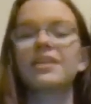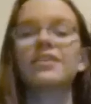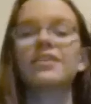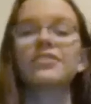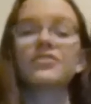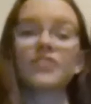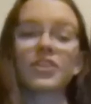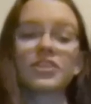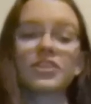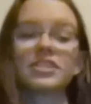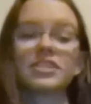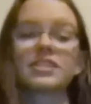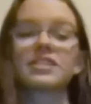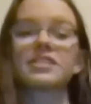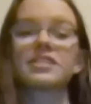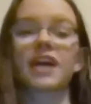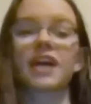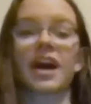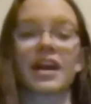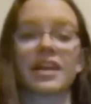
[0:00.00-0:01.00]
First is
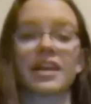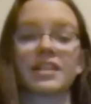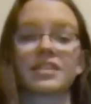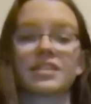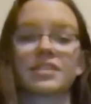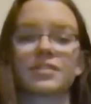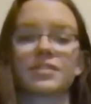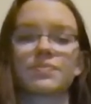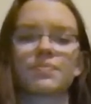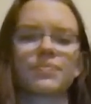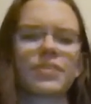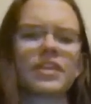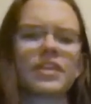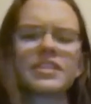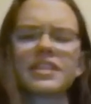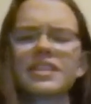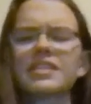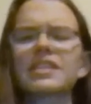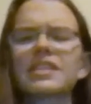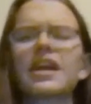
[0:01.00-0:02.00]
science. It
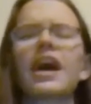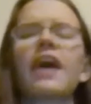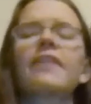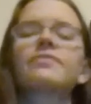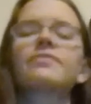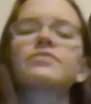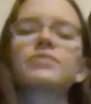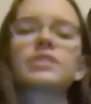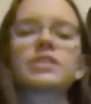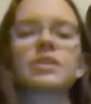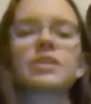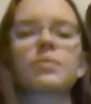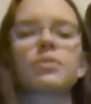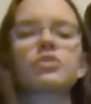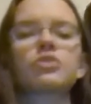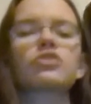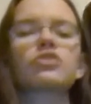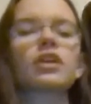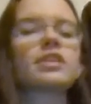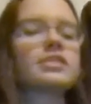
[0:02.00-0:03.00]
doesn't have to be
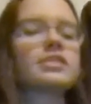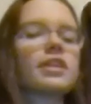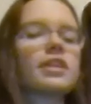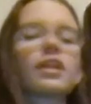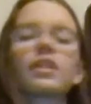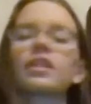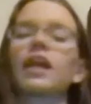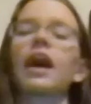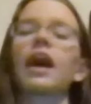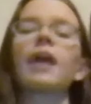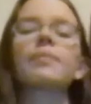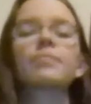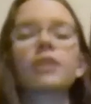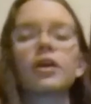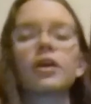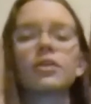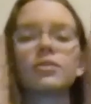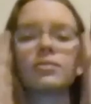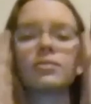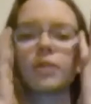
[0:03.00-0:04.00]
someone dressed in a lab
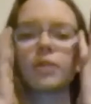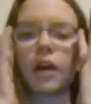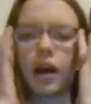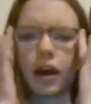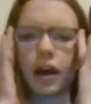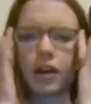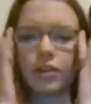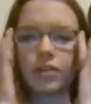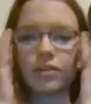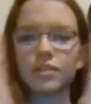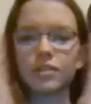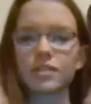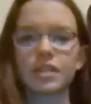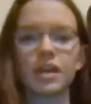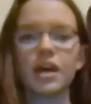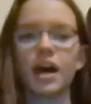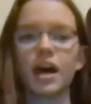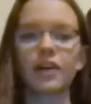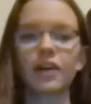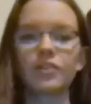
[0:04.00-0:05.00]
coat and goggles,
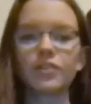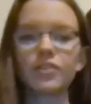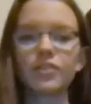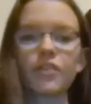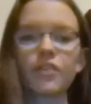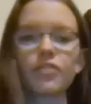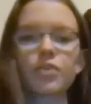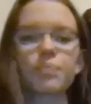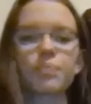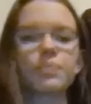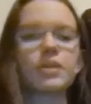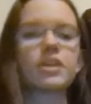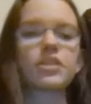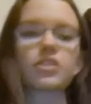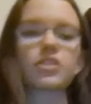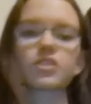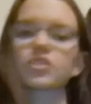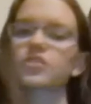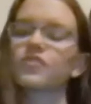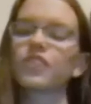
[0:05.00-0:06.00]
huddled over
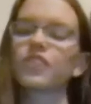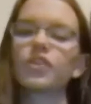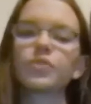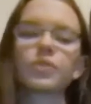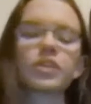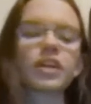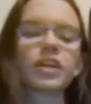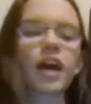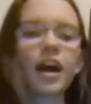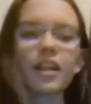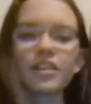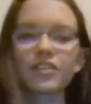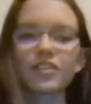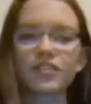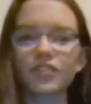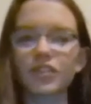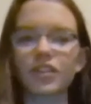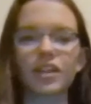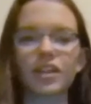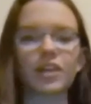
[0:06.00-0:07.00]
beakers filled with
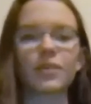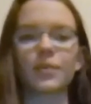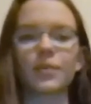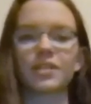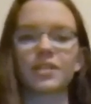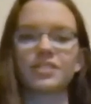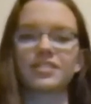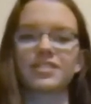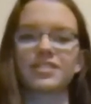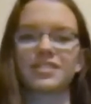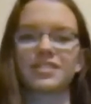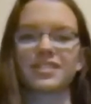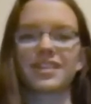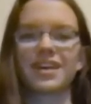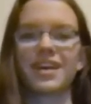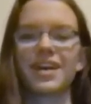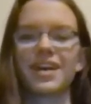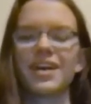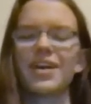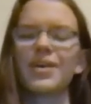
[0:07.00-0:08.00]
colorful liquids.
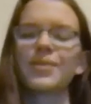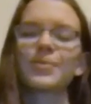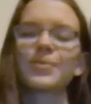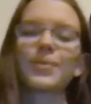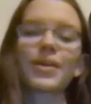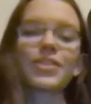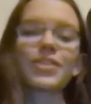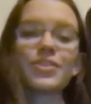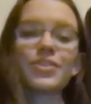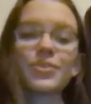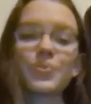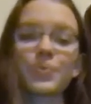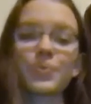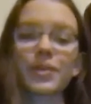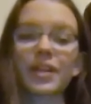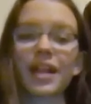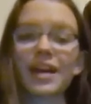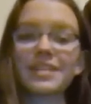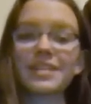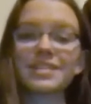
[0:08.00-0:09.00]
Whether you
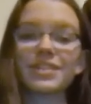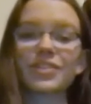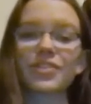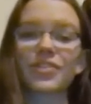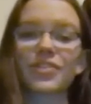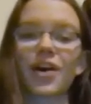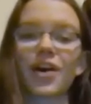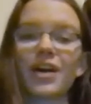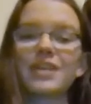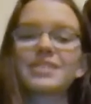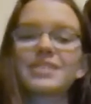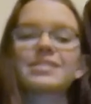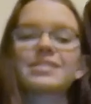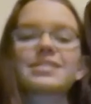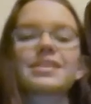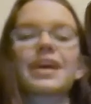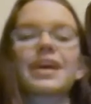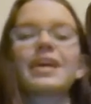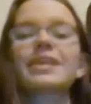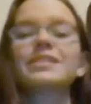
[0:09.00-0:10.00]
realize it or not,
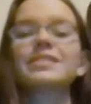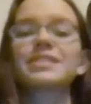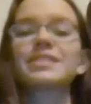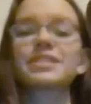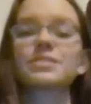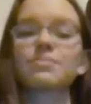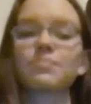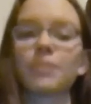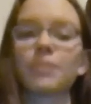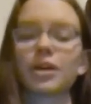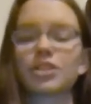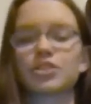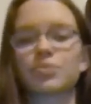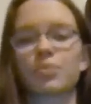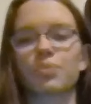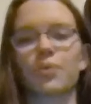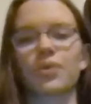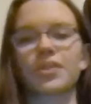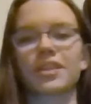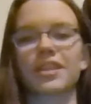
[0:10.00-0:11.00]
science is much
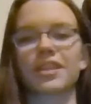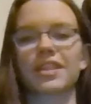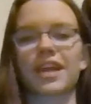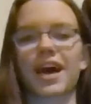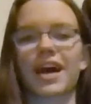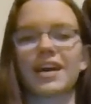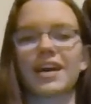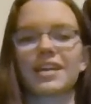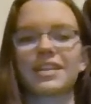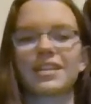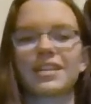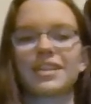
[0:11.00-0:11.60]
more than that.